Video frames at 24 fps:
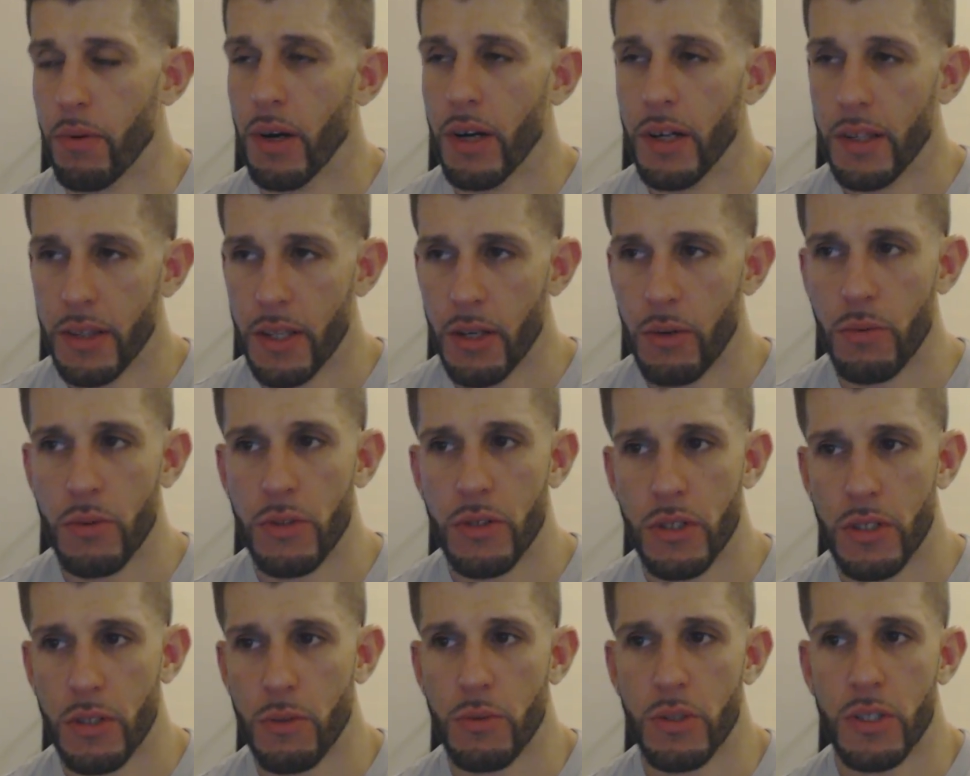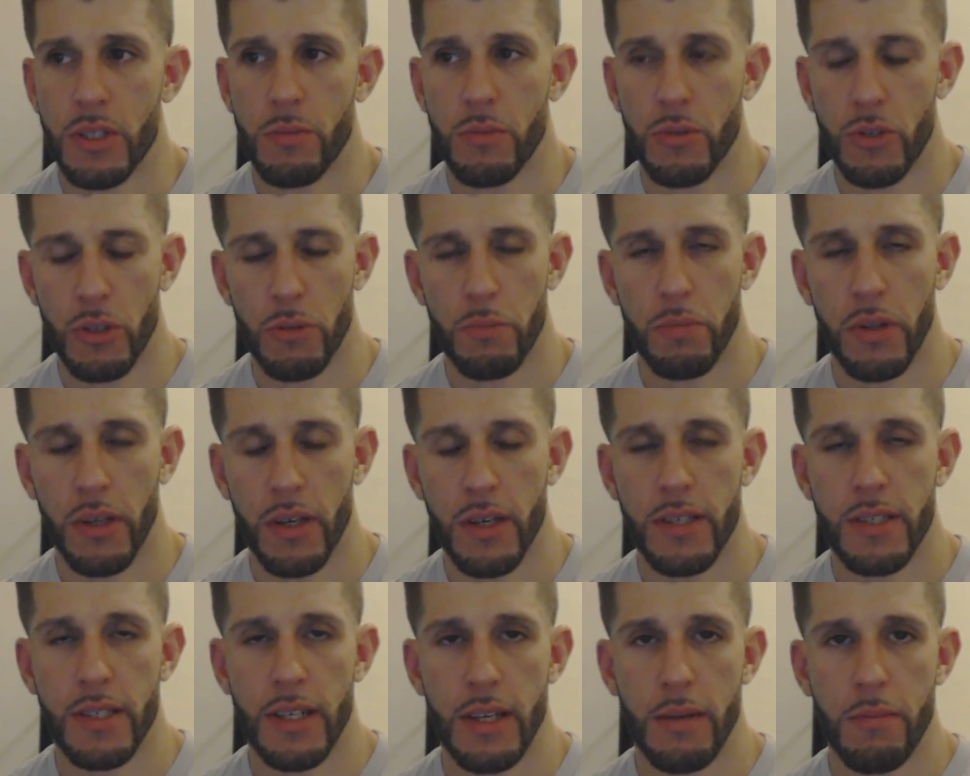But there was some good
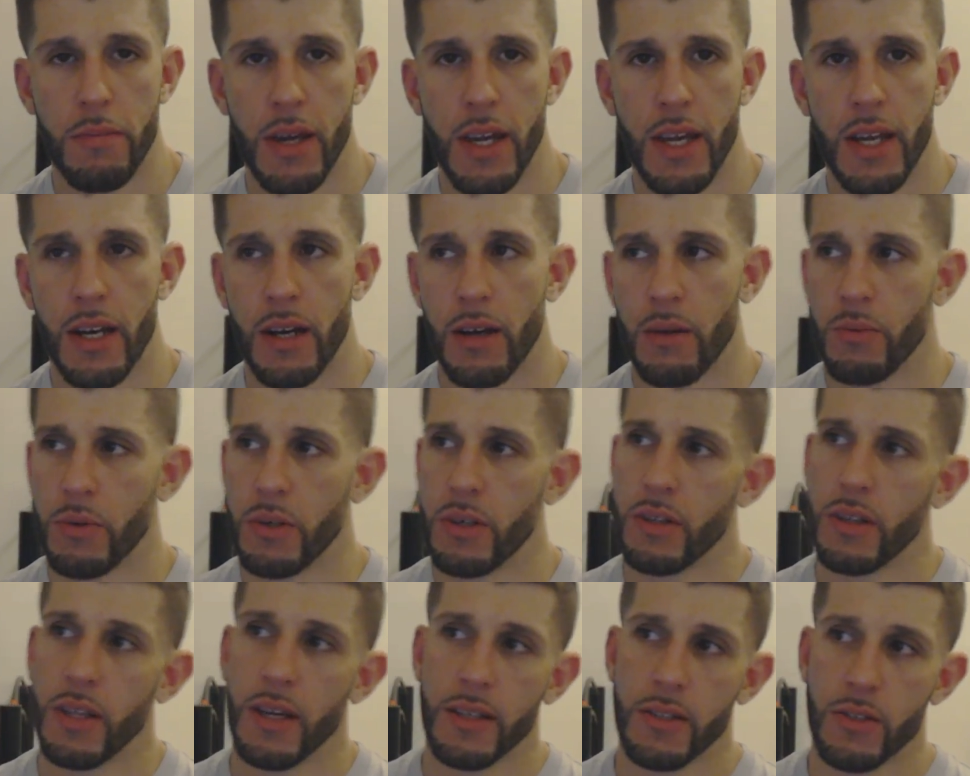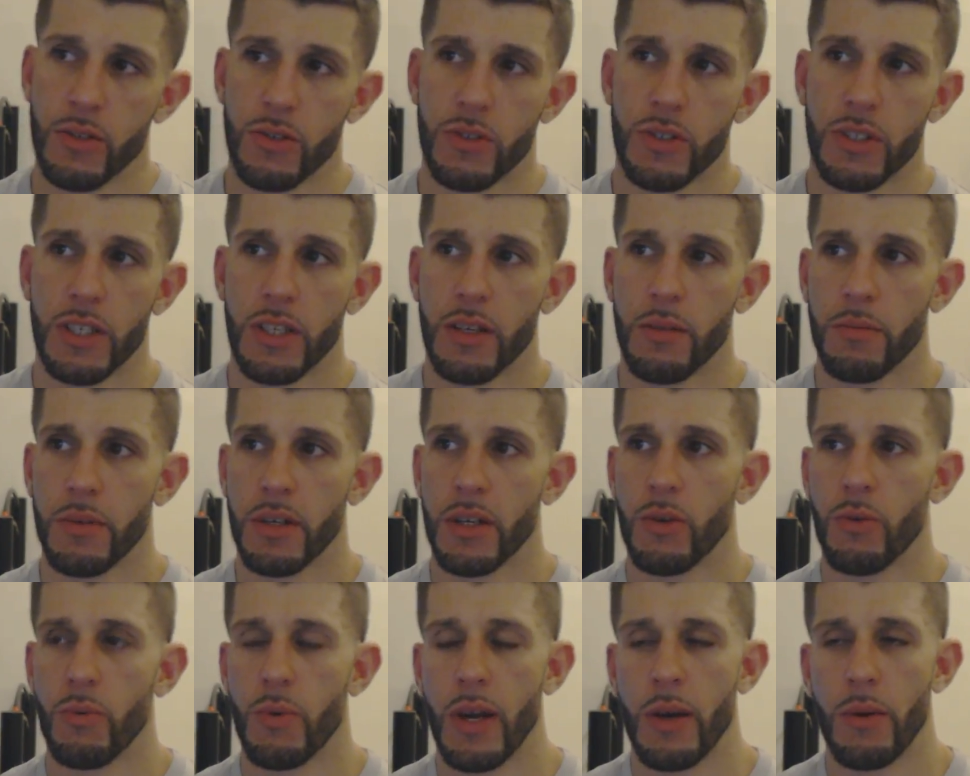plays that he made. I would have liked to have seen
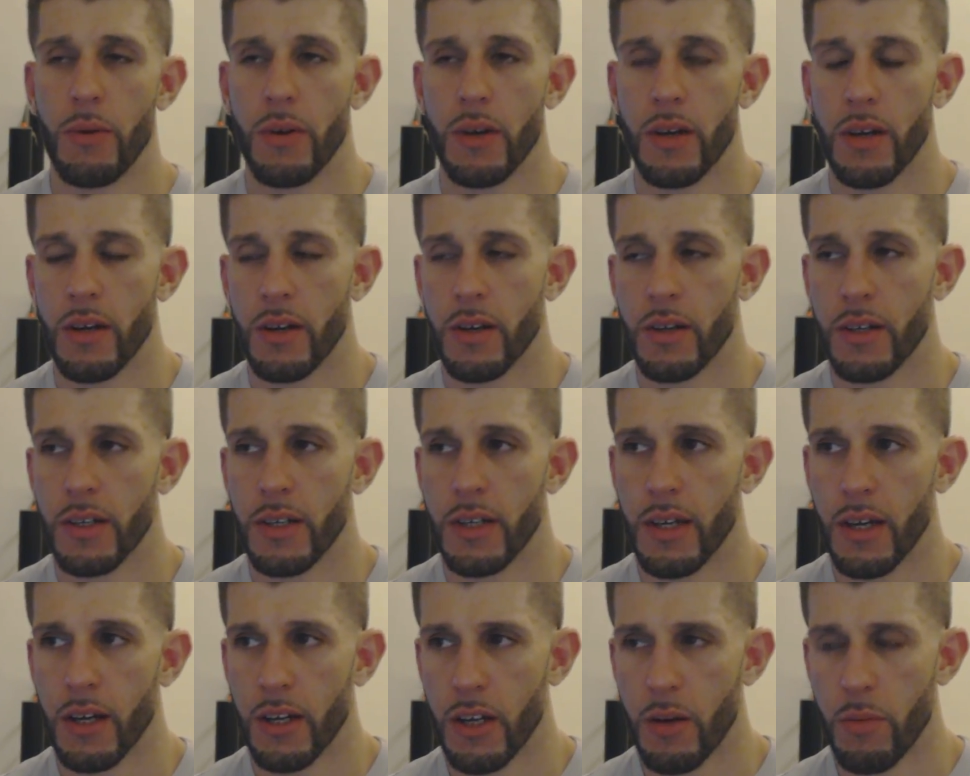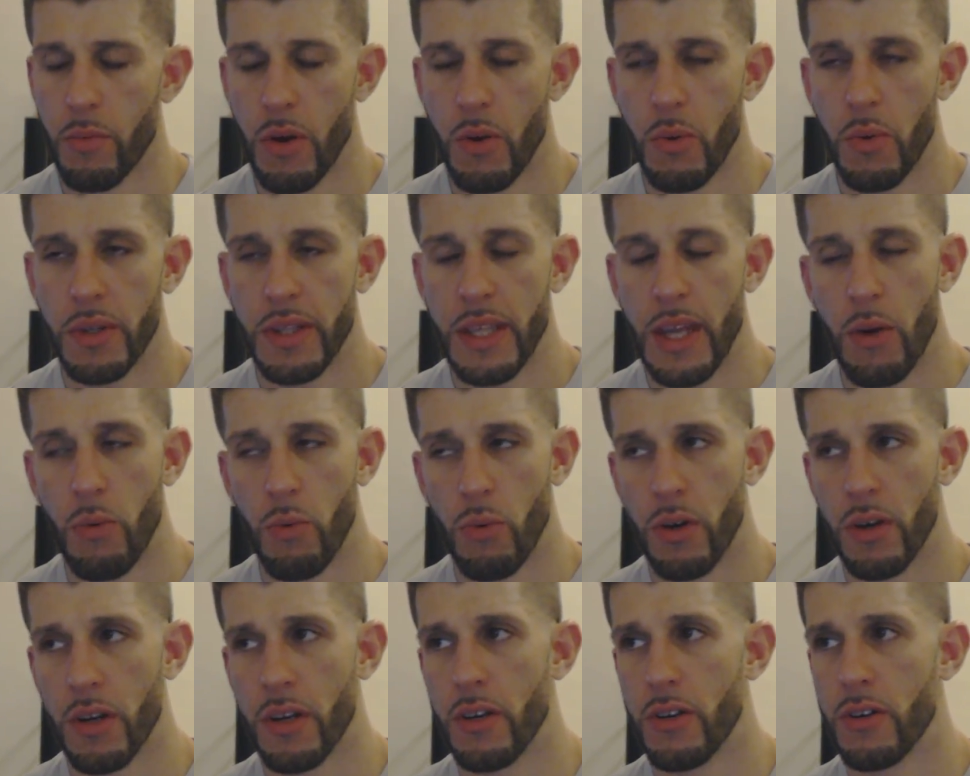him come away with
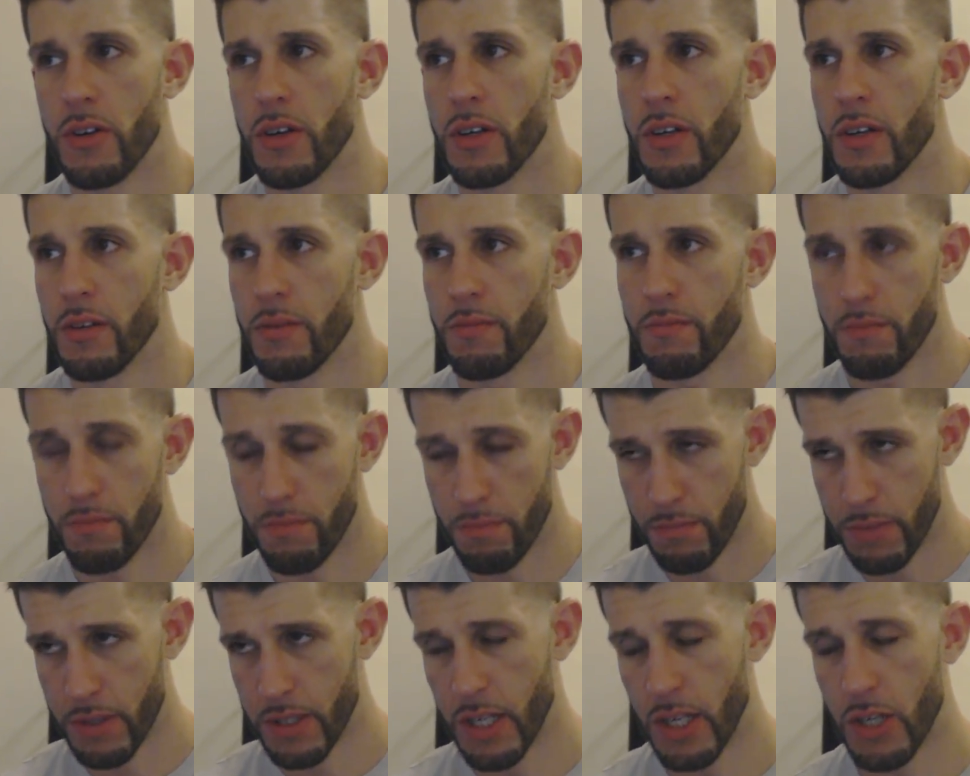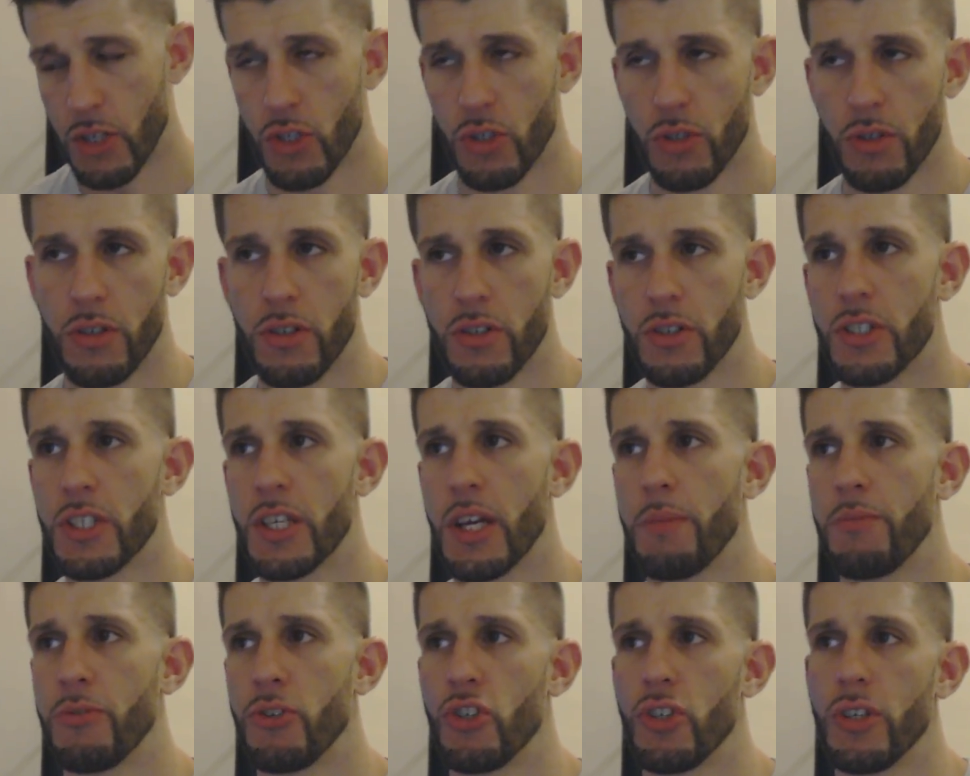that one potential
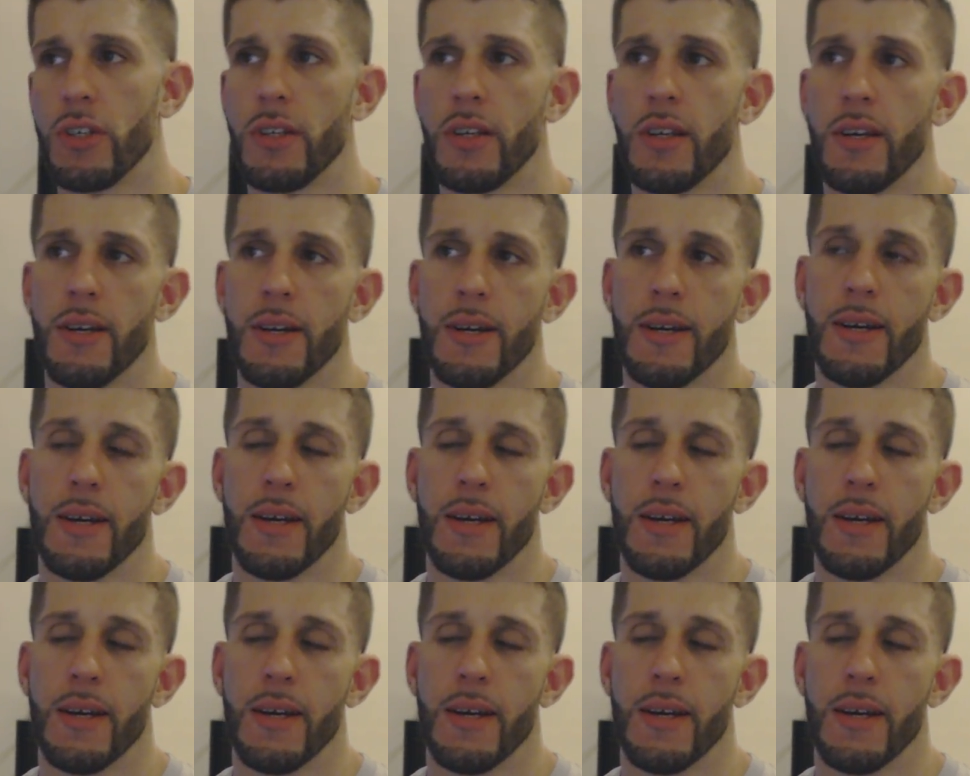interception.